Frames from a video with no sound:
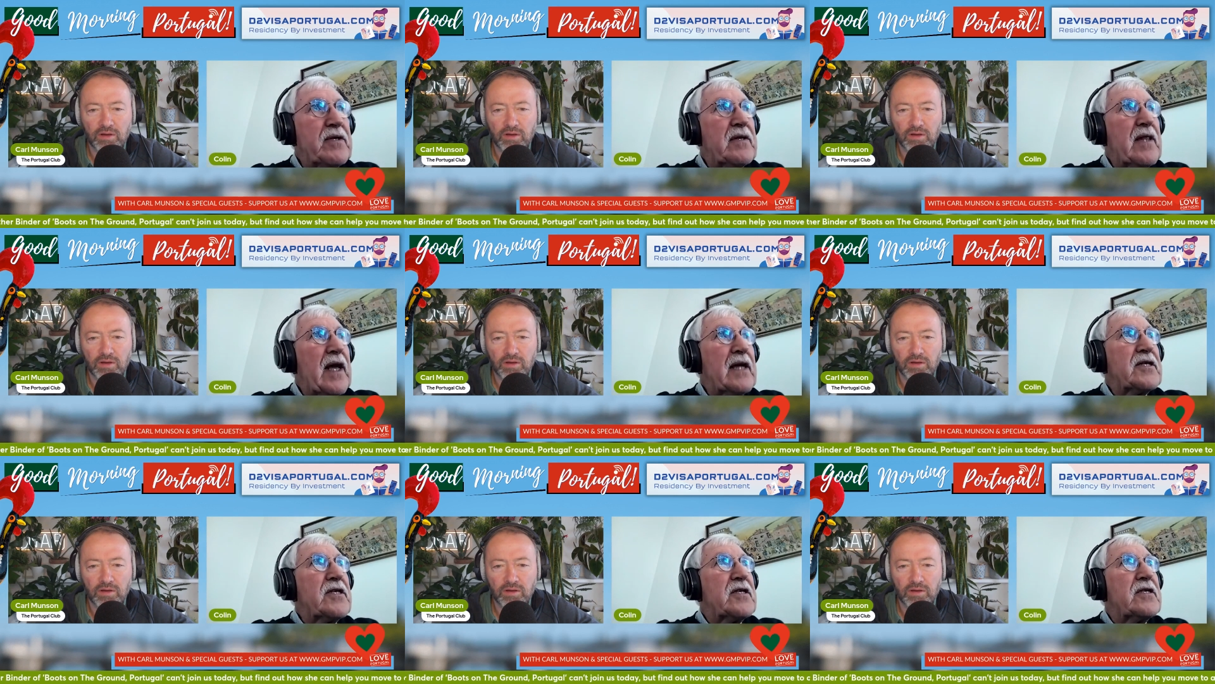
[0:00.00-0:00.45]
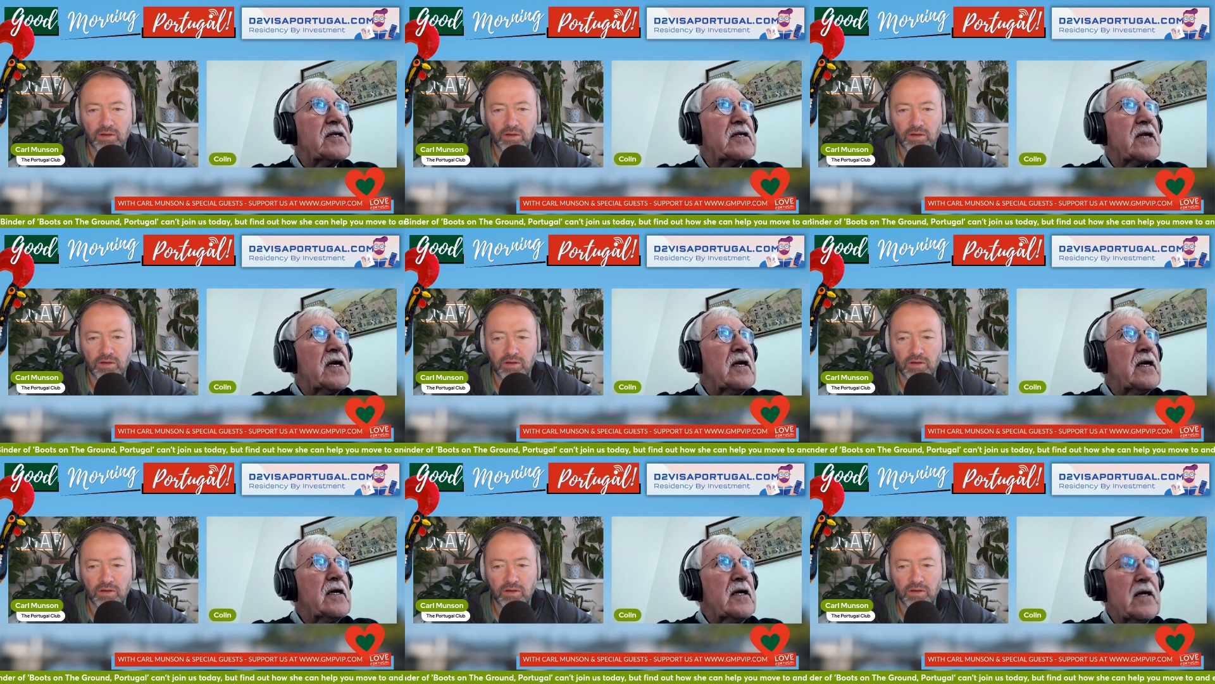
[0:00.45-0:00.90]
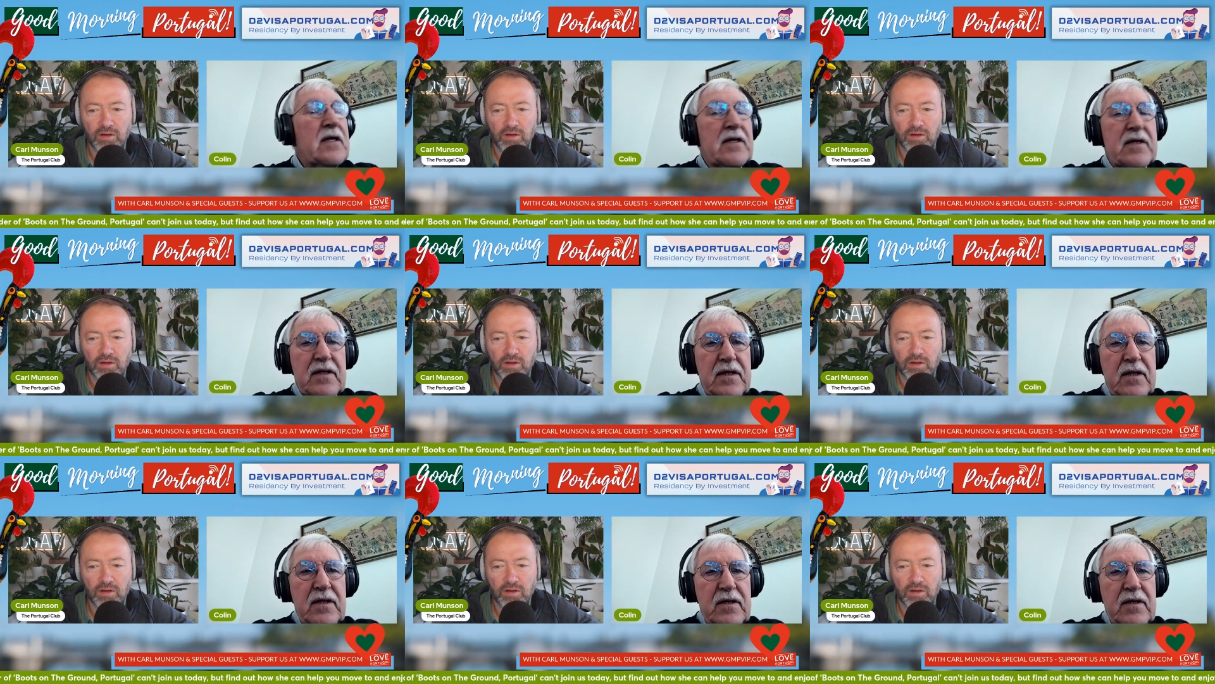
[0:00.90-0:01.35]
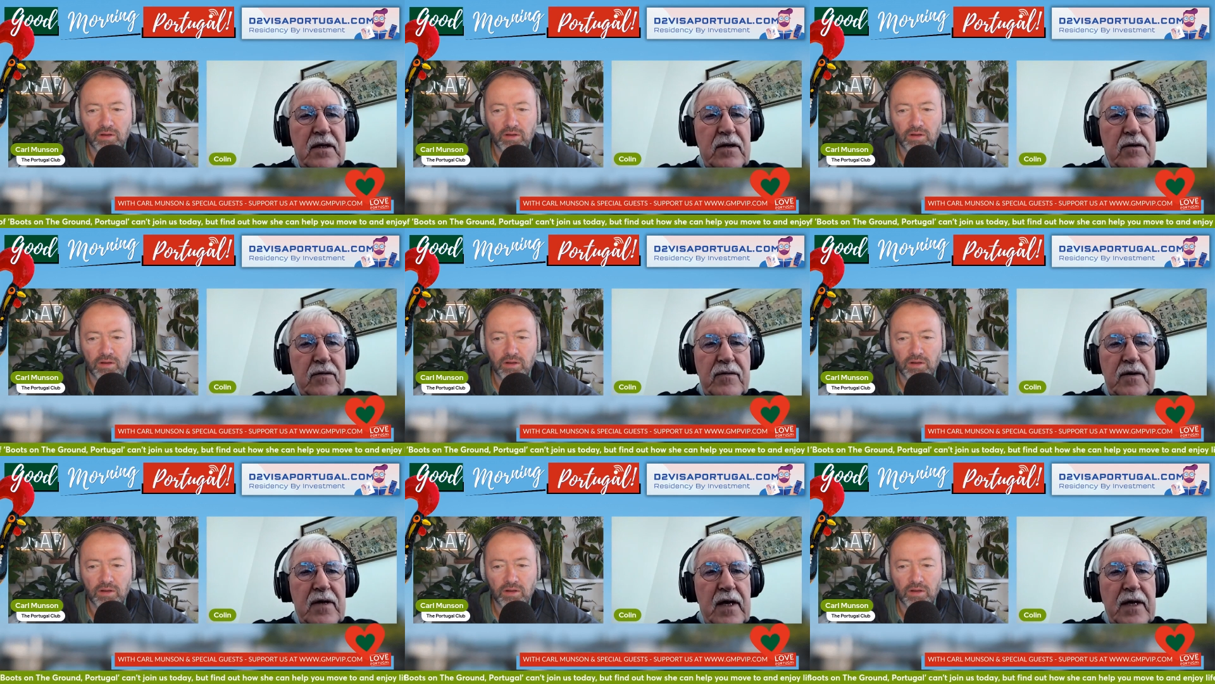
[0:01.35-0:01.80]
Speaker 1: but that's. You
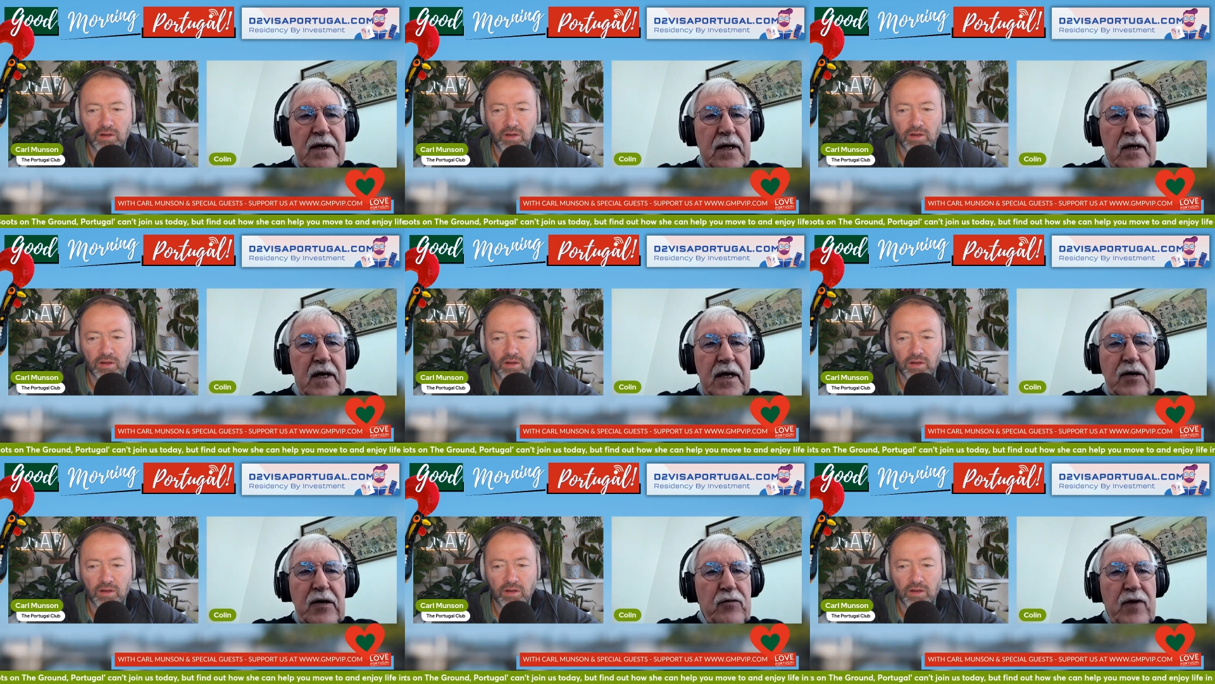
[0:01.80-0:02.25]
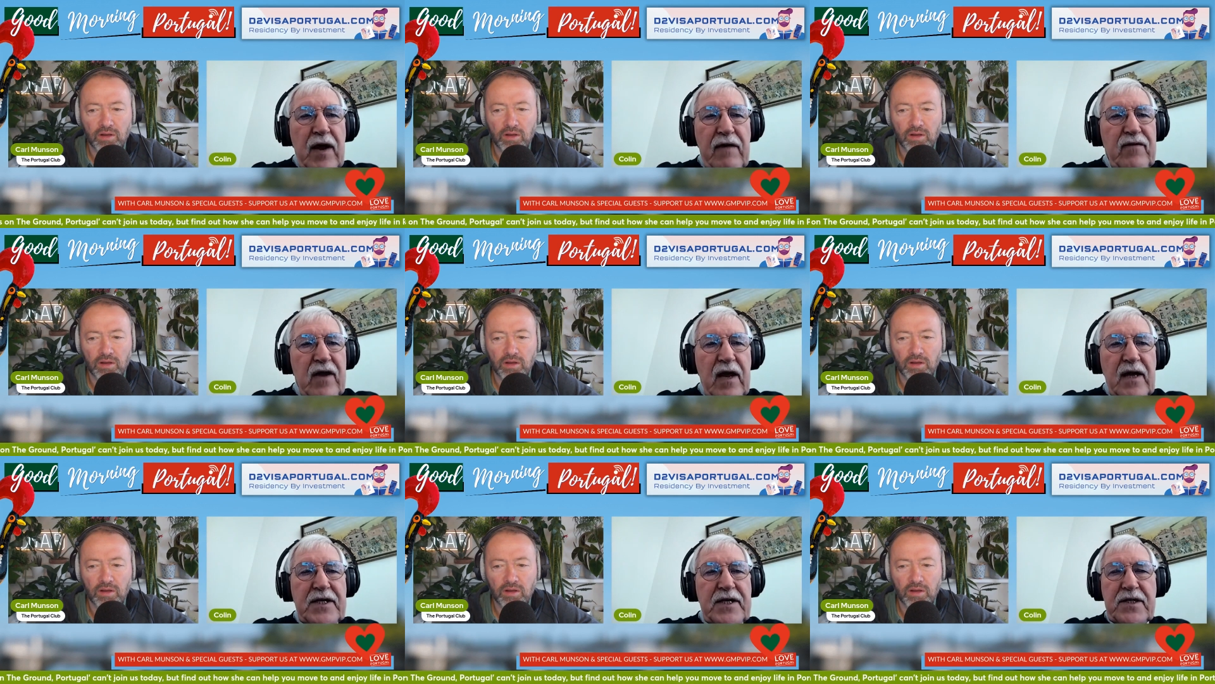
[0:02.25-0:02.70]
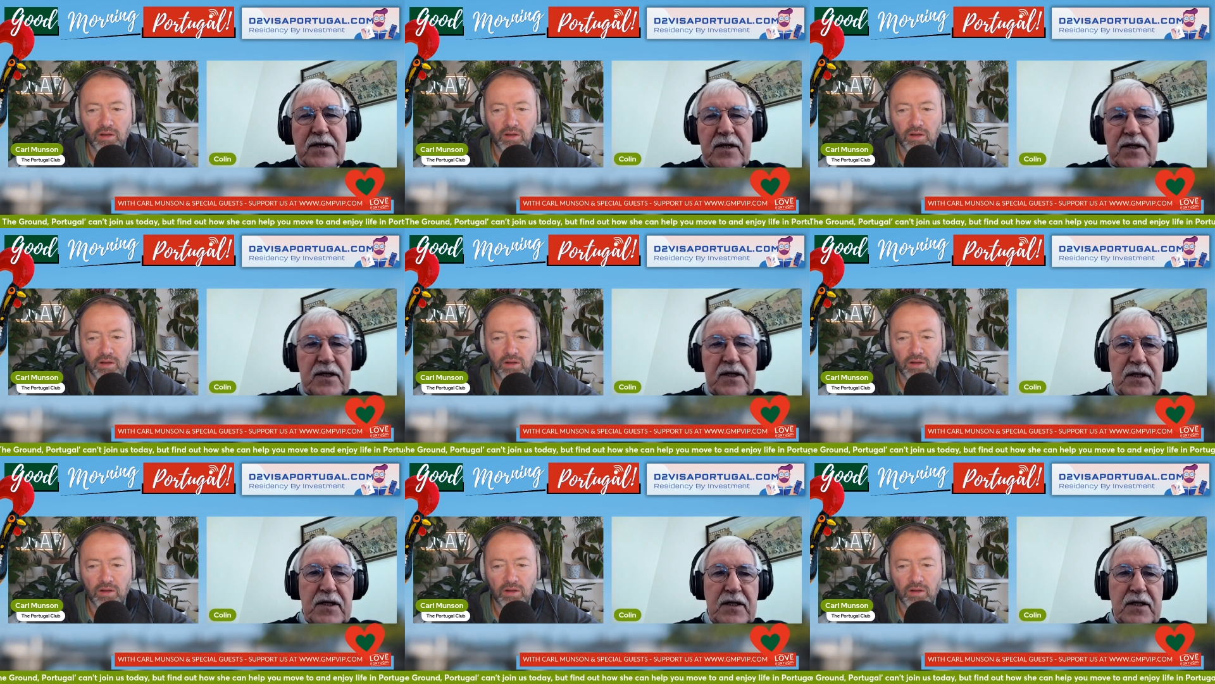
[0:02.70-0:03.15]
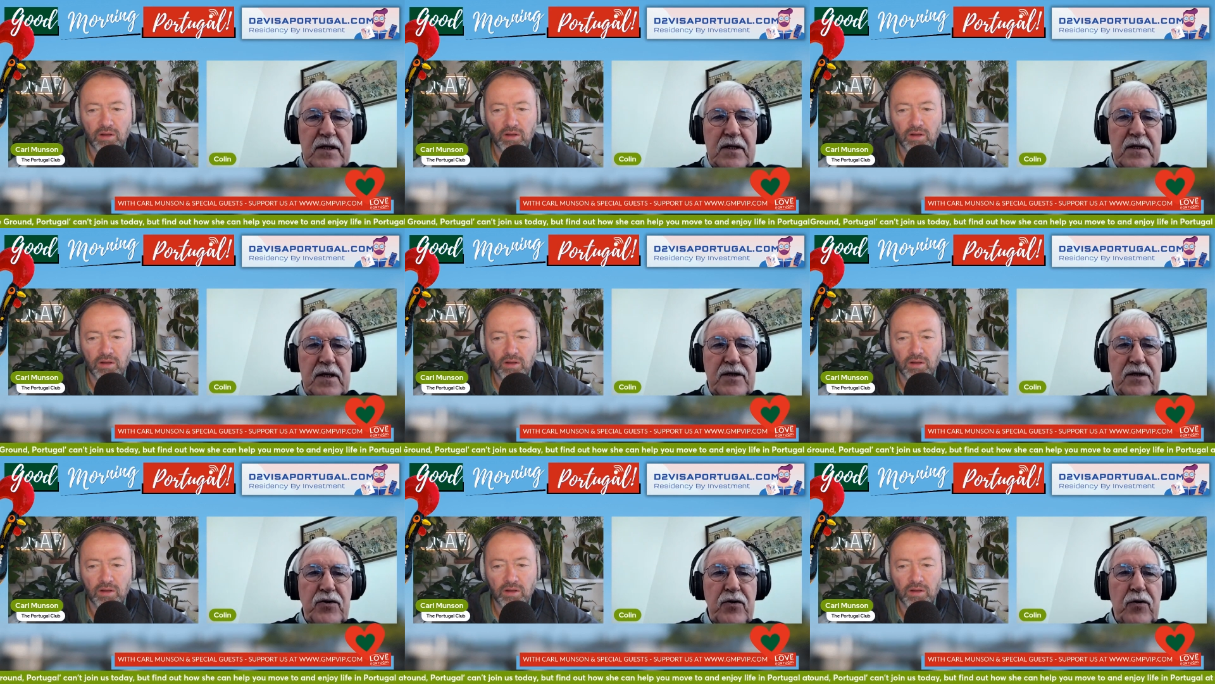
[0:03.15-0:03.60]
know, they don't have licenses.
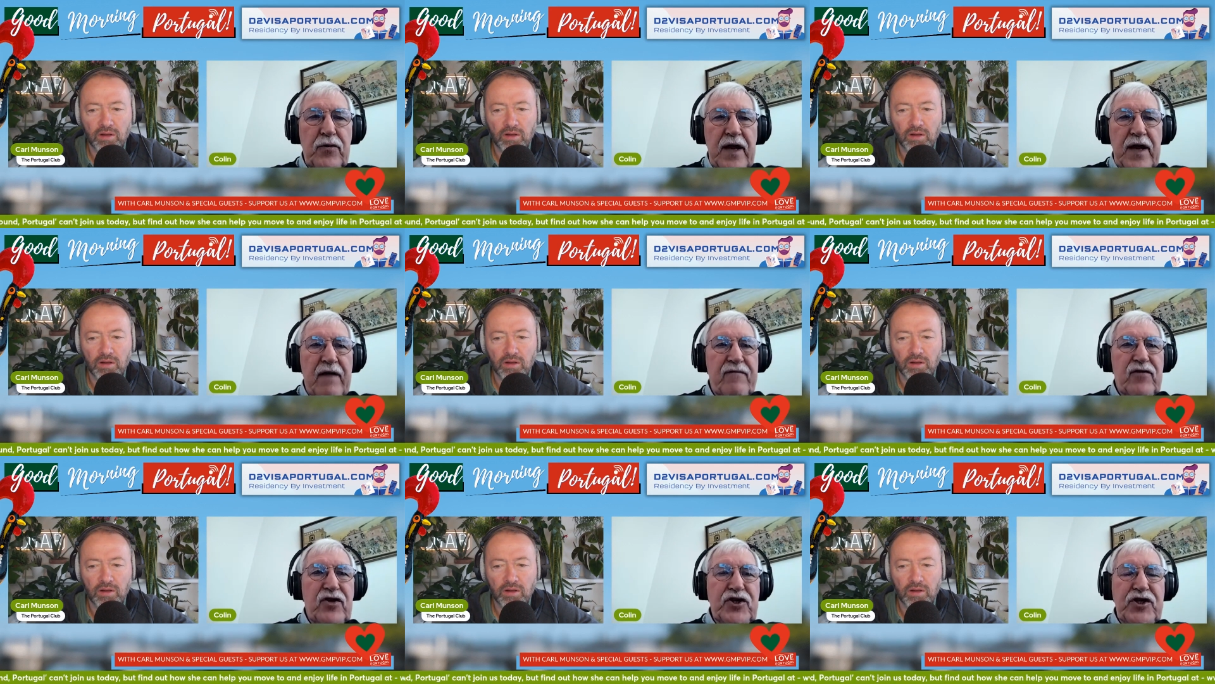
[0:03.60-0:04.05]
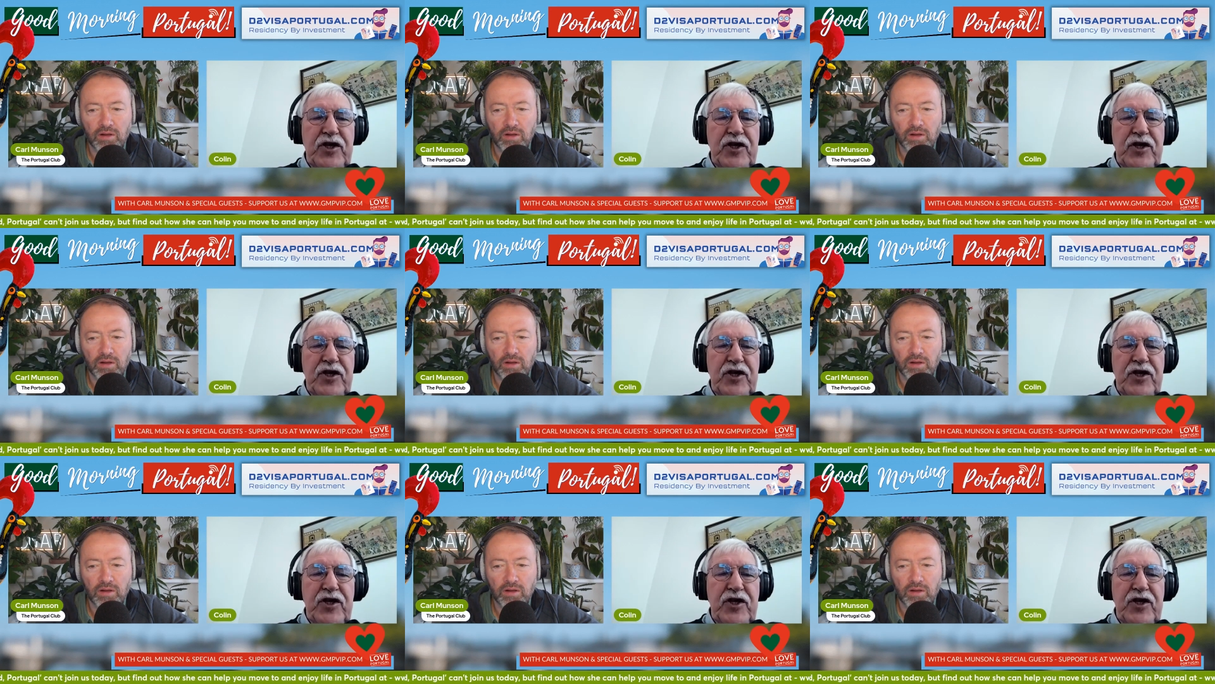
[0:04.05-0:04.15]
They only have